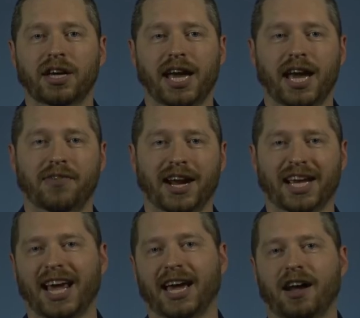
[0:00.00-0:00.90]
And then I can
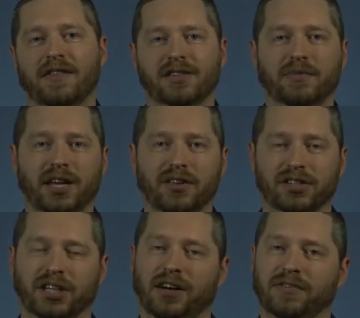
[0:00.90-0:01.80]
hand off some of the other
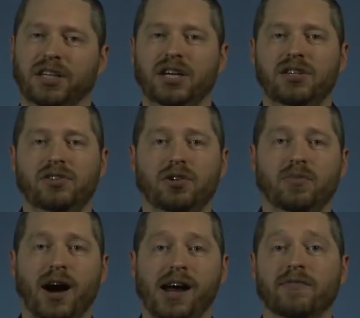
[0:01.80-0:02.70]
stuff to
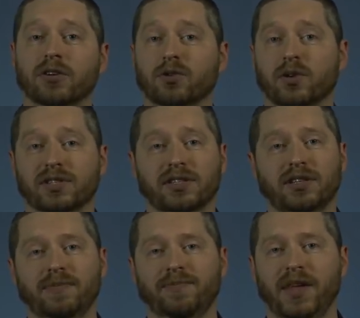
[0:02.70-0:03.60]
my virtual
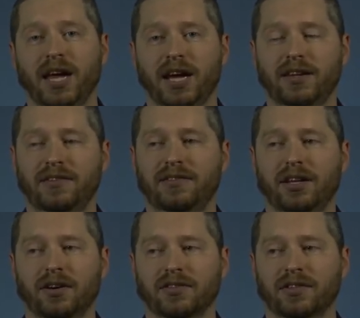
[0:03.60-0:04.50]
assistant. And, you
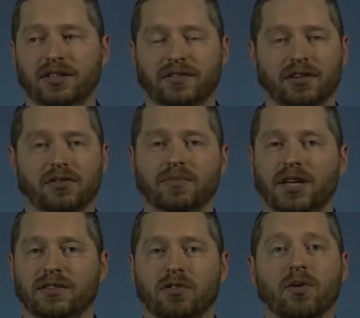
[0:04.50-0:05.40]
know, it's, it's, a,
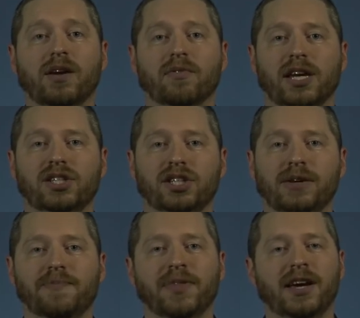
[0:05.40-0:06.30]
it's a great
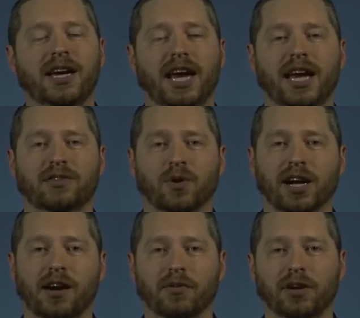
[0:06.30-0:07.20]
relationship and it's working
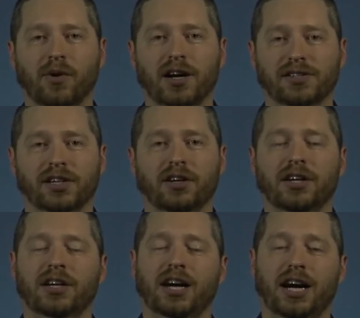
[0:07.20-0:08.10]
out really well. So
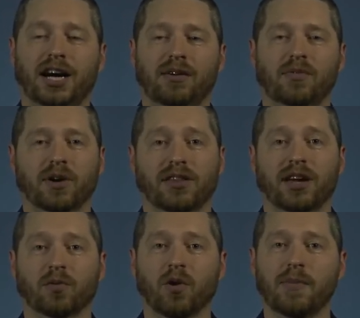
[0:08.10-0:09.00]
uh, I want to thank
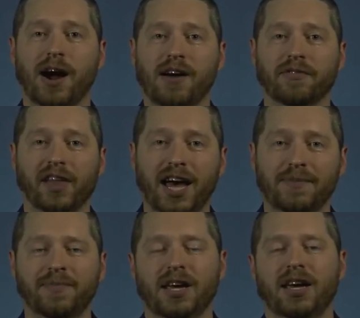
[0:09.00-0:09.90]
Roy Meyer for
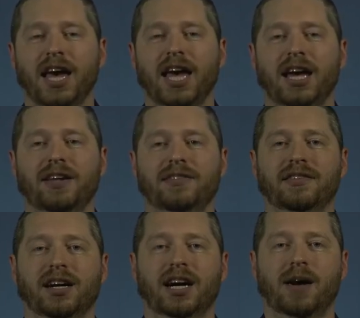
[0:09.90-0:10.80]
that. And
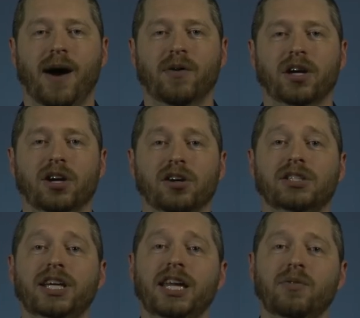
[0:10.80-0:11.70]
um, I would
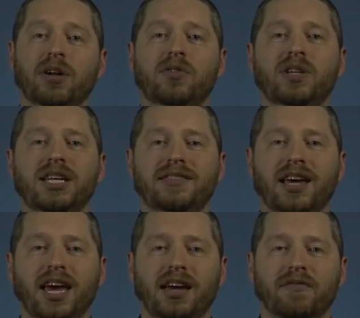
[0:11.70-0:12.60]
encourage anyone who needs
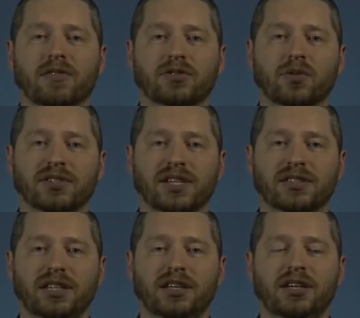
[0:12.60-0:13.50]
a virtual
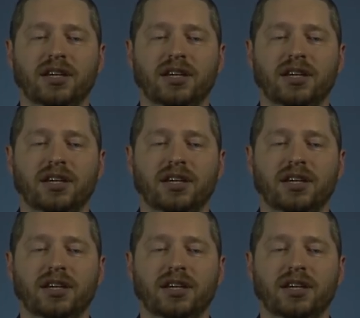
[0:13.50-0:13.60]
assistant,